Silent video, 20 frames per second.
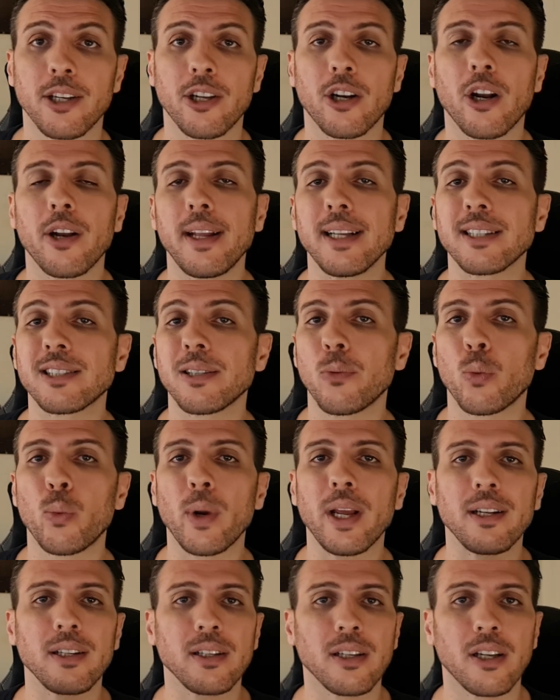You don't need to
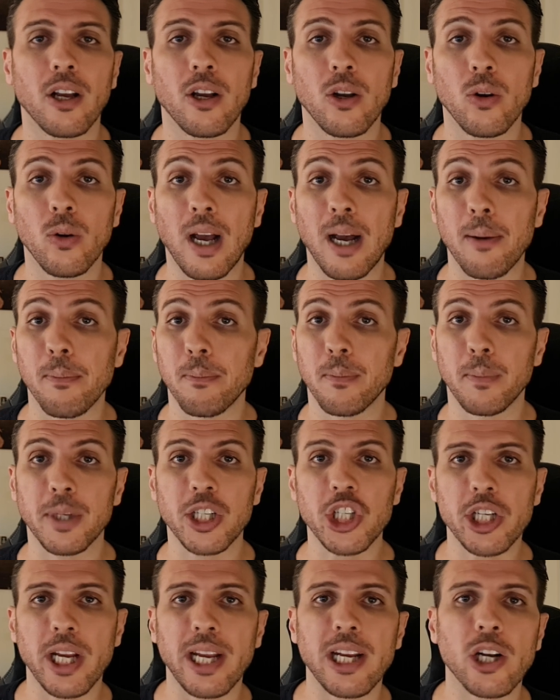rent,
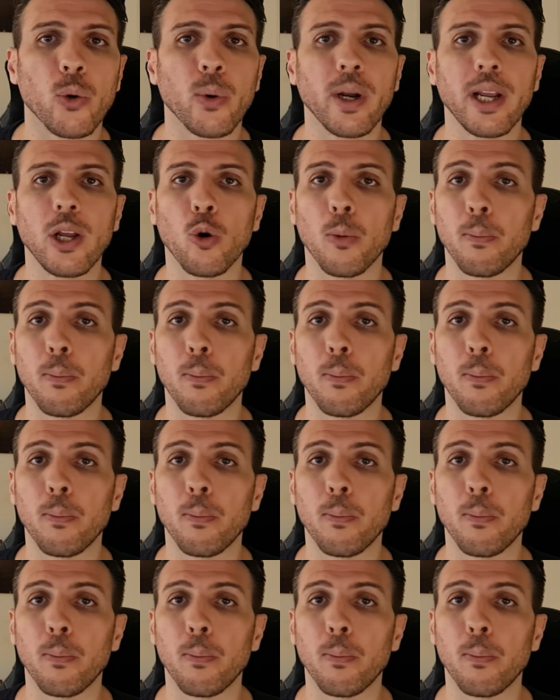machinery